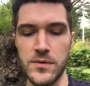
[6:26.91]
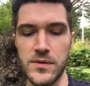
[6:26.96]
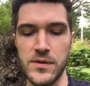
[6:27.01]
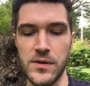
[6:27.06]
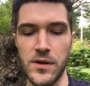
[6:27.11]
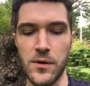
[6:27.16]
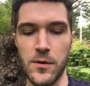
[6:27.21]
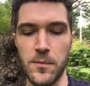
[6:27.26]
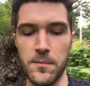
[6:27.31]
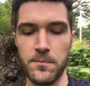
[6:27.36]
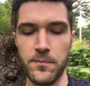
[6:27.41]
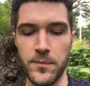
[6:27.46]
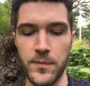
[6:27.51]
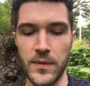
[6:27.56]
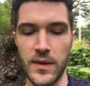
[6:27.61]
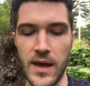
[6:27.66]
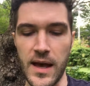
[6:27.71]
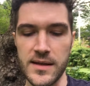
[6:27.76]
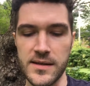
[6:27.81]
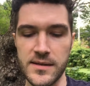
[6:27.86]
So
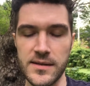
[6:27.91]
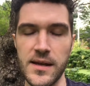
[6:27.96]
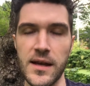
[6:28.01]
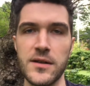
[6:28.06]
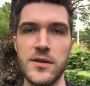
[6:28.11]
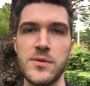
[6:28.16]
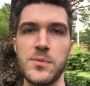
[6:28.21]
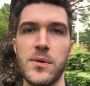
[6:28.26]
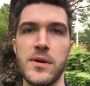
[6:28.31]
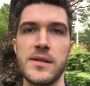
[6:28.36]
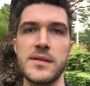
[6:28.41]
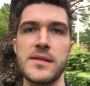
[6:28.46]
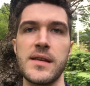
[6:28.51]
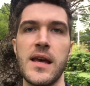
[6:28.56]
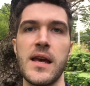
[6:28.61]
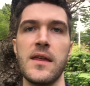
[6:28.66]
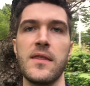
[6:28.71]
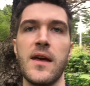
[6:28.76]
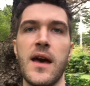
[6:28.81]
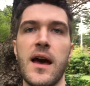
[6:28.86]
lastly, I just want to
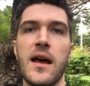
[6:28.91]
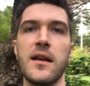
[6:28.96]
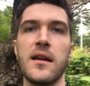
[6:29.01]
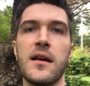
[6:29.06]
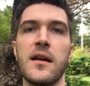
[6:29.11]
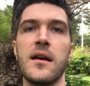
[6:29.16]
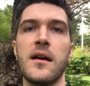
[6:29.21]
say that